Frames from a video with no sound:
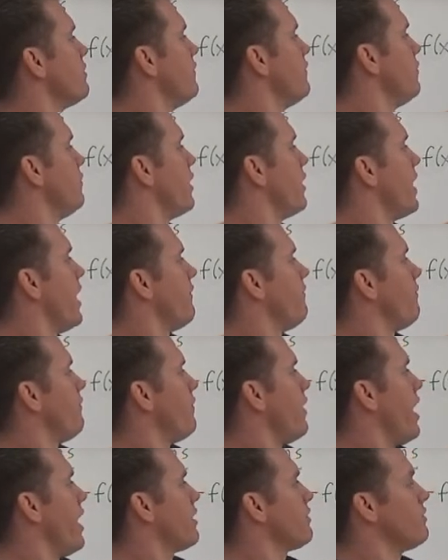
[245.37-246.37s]
if you had f of
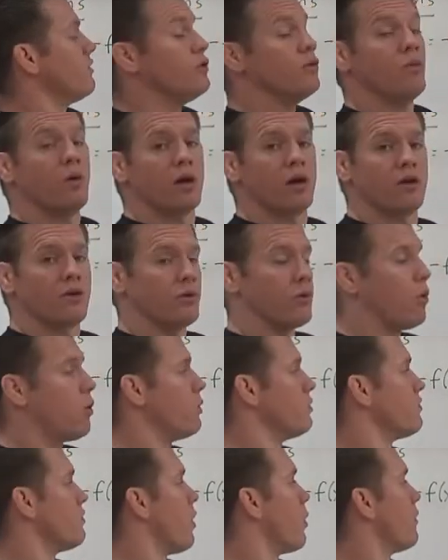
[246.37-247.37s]
x and you wanted to do a
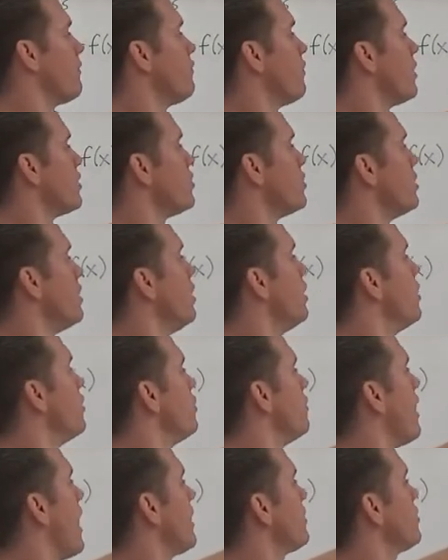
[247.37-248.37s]
horizontal reflection,
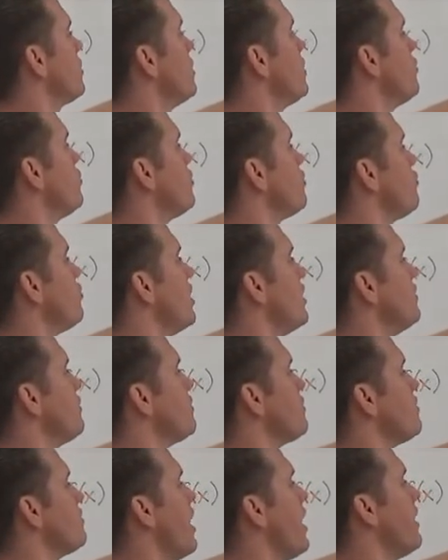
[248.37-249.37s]
you're actually going to just change the
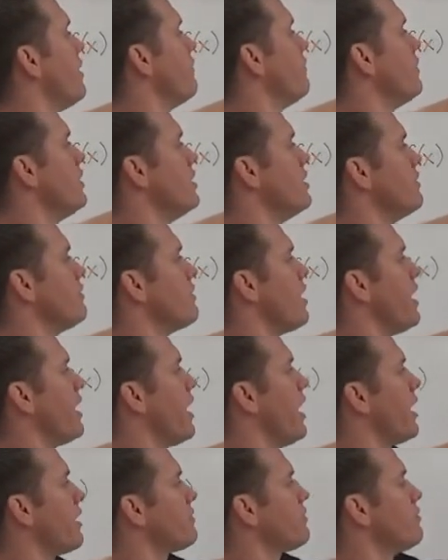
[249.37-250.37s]
sign of the inside
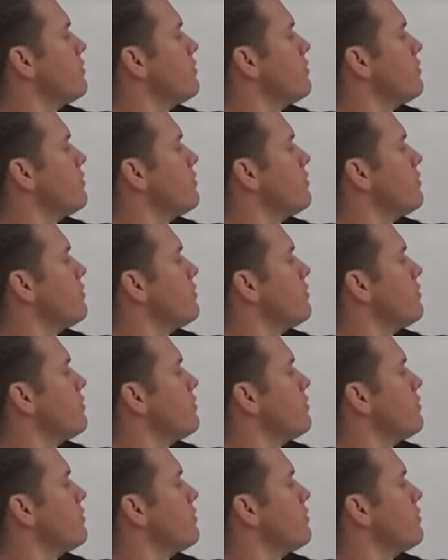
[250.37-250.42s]
x.